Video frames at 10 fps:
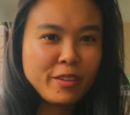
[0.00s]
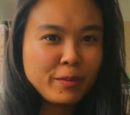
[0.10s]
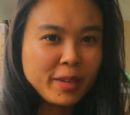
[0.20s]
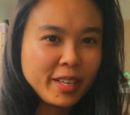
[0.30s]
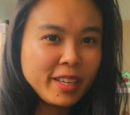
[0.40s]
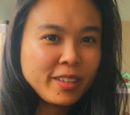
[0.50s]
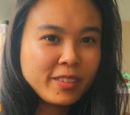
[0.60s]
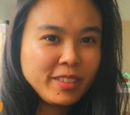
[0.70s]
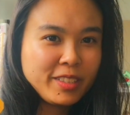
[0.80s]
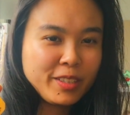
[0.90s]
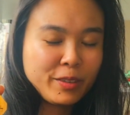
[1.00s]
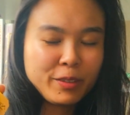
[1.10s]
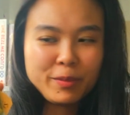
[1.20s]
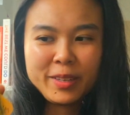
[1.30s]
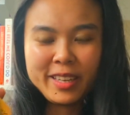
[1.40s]
My green tea
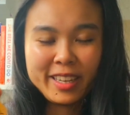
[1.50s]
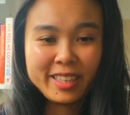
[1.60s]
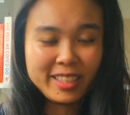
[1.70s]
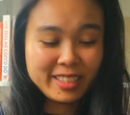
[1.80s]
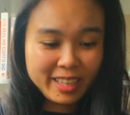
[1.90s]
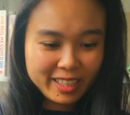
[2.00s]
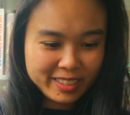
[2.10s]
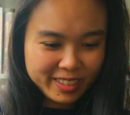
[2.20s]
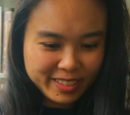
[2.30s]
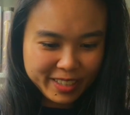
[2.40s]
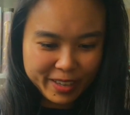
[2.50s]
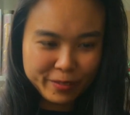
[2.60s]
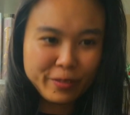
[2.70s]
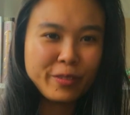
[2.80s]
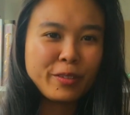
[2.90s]
with me, and it's actually time
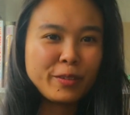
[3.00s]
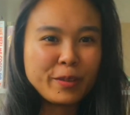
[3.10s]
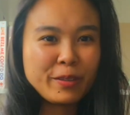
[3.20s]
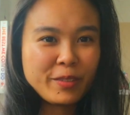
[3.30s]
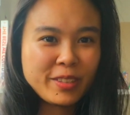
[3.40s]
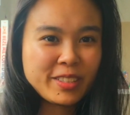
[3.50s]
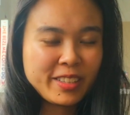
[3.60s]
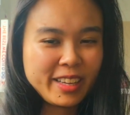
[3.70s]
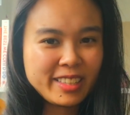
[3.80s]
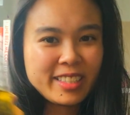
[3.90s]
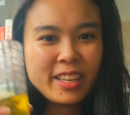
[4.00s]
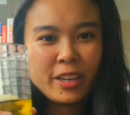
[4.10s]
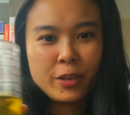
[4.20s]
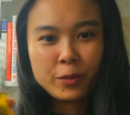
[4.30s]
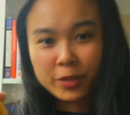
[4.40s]
for my first class,
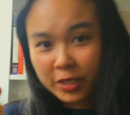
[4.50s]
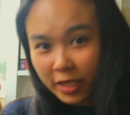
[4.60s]
which